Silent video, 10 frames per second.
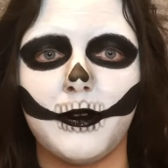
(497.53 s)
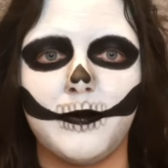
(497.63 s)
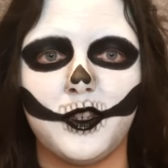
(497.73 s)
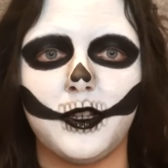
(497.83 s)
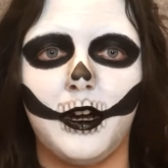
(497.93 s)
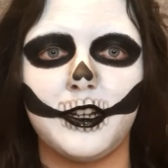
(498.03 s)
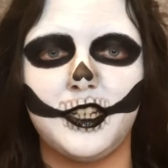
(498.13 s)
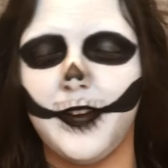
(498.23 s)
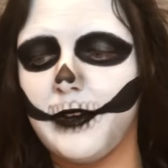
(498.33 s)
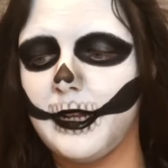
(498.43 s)
part of the
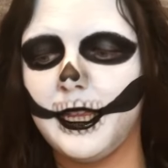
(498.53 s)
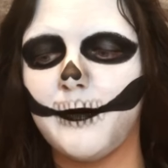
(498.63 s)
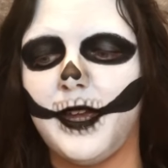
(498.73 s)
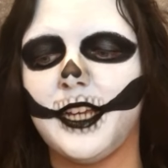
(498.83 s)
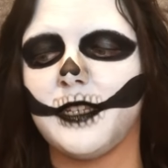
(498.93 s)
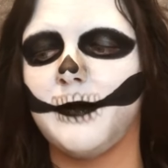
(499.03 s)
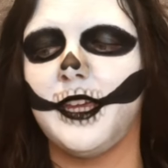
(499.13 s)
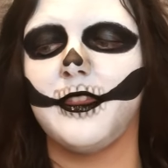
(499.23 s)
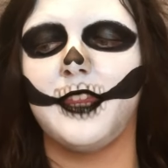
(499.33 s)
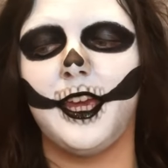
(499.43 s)
song definitely makes
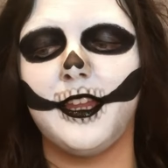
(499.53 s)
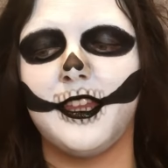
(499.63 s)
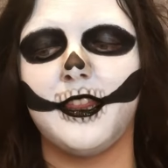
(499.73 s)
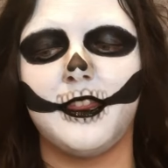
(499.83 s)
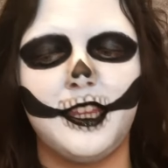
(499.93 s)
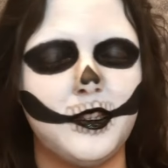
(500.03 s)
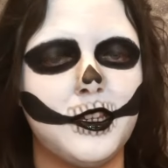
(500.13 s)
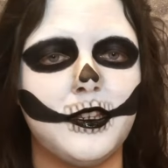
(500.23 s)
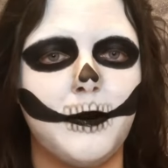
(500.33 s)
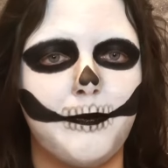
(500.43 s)
me think that
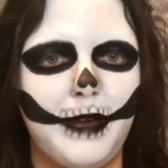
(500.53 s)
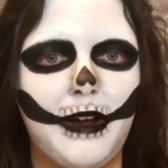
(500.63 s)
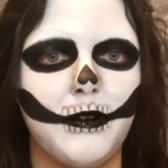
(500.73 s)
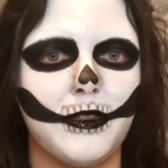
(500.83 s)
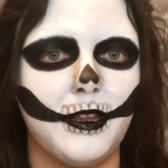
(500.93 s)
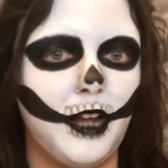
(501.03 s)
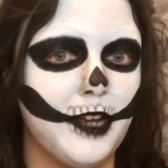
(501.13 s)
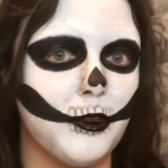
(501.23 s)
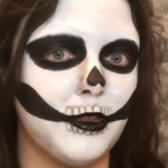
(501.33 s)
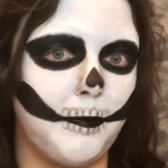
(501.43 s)
this is about
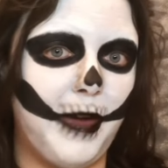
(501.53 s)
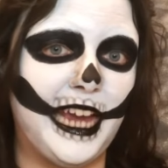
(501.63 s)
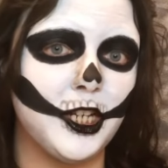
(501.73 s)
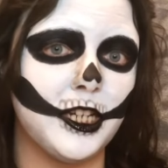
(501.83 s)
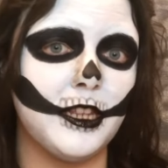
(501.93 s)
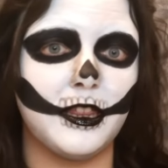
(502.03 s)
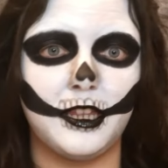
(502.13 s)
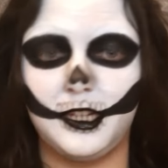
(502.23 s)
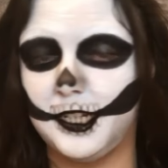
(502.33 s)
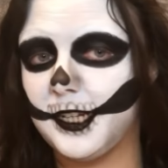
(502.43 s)
either the
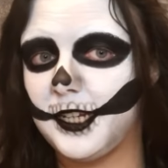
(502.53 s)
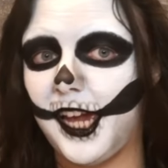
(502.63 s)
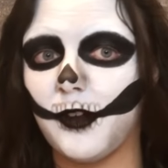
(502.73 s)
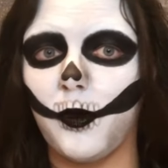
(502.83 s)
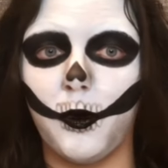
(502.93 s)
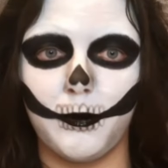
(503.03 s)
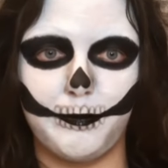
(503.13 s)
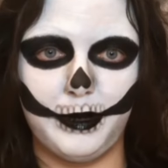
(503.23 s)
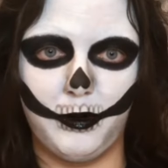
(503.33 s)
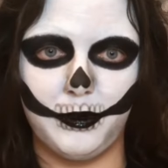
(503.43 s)
patient, the dictator, or
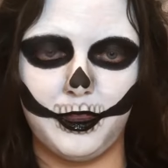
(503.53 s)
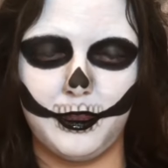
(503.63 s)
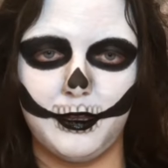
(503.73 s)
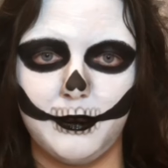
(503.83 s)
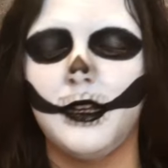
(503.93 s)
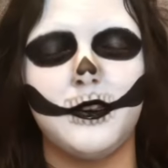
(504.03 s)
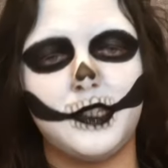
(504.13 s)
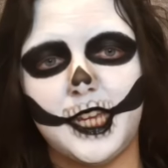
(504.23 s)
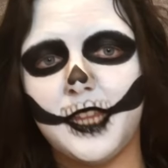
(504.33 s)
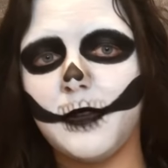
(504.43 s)
both.
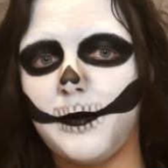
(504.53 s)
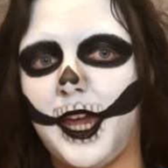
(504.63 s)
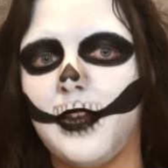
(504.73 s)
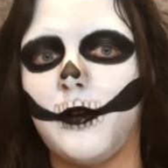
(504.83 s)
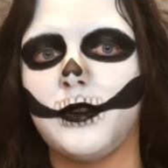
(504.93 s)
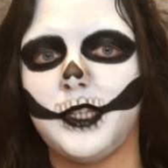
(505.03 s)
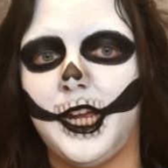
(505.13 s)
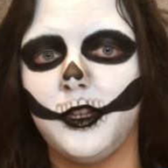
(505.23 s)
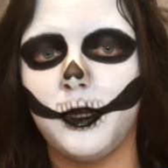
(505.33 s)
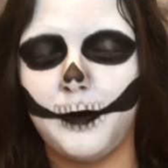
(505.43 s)
See the man who
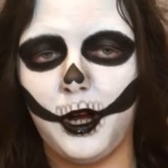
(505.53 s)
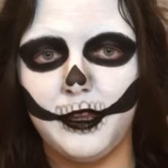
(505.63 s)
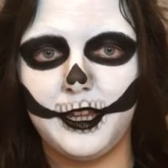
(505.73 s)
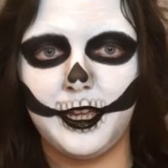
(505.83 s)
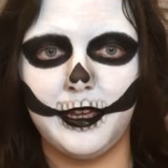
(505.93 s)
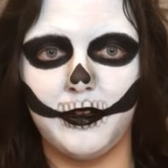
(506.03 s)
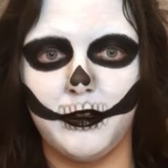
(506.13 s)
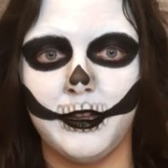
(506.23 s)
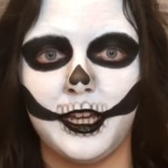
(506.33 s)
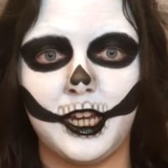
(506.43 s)
stands upon the
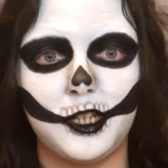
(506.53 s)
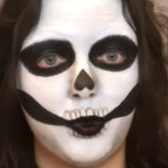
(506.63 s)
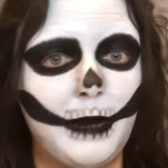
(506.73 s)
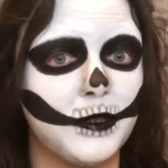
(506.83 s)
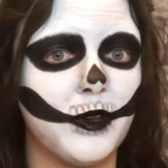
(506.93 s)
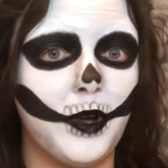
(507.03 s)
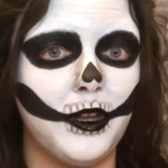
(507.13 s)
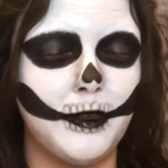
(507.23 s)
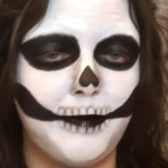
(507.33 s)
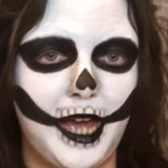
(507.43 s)
hill, he dreams of
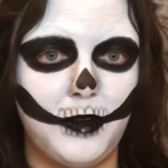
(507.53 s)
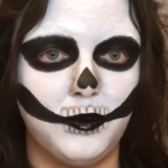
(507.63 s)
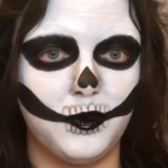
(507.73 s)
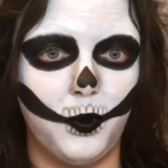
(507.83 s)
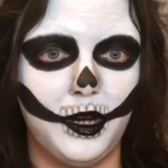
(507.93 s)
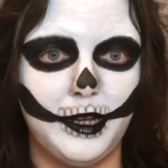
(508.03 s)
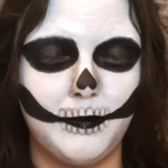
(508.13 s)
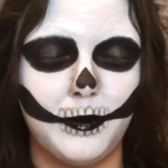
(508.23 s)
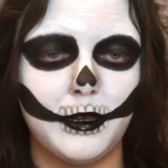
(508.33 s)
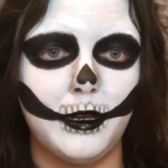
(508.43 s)
all the battles won.